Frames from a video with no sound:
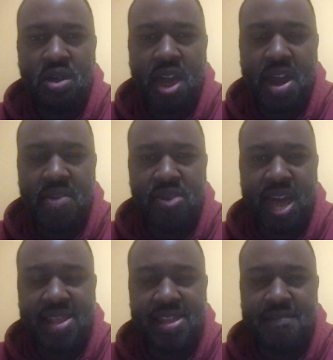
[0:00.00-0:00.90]
And then we
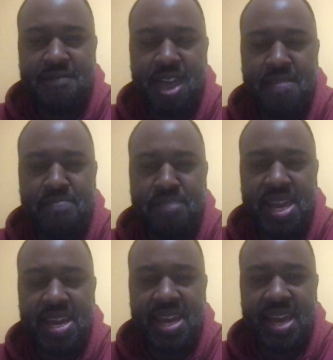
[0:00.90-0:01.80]
got the event
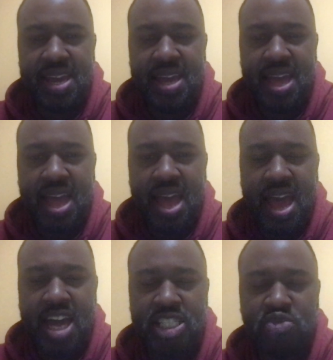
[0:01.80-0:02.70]
meaning
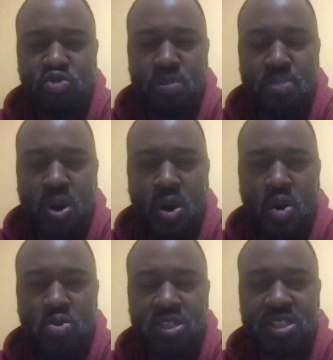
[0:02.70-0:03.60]
as
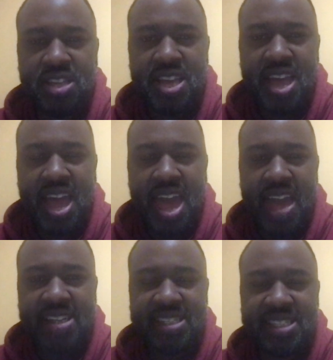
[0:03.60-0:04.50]
repulse
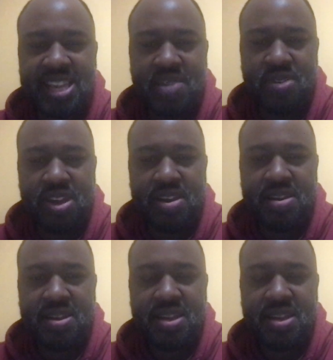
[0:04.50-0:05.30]
exterior.